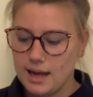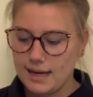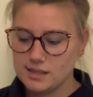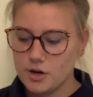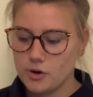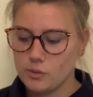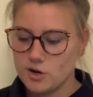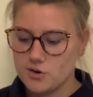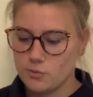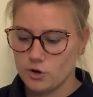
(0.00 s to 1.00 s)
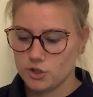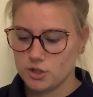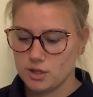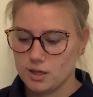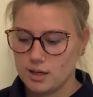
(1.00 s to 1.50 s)
As everyone
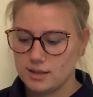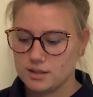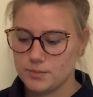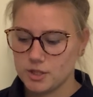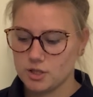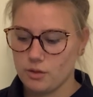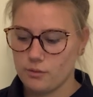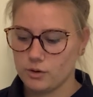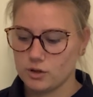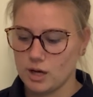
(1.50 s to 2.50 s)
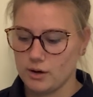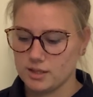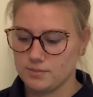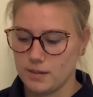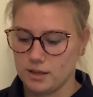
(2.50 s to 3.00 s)
watched, Sebastian threw down
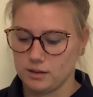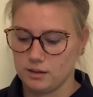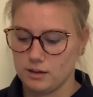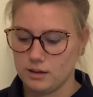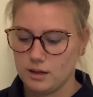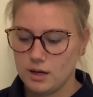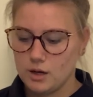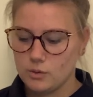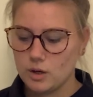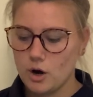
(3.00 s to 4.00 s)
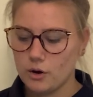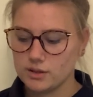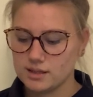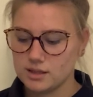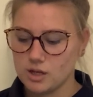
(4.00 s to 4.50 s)
his baton.
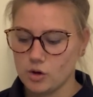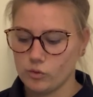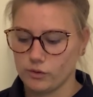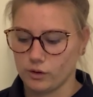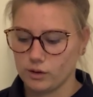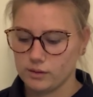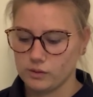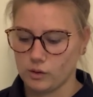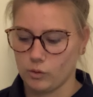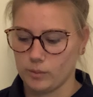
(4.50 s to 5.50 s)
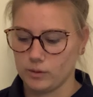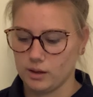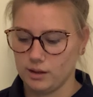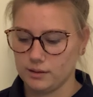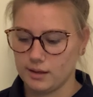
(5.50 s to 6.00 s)
"Rehearsal is over," the crab
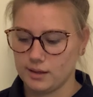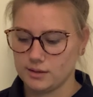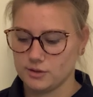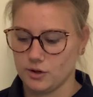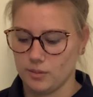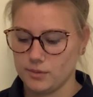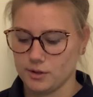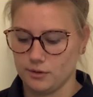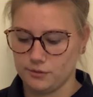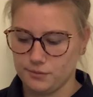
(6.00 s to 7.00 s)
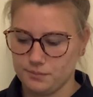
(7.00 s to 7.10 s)
yelled and stormed off.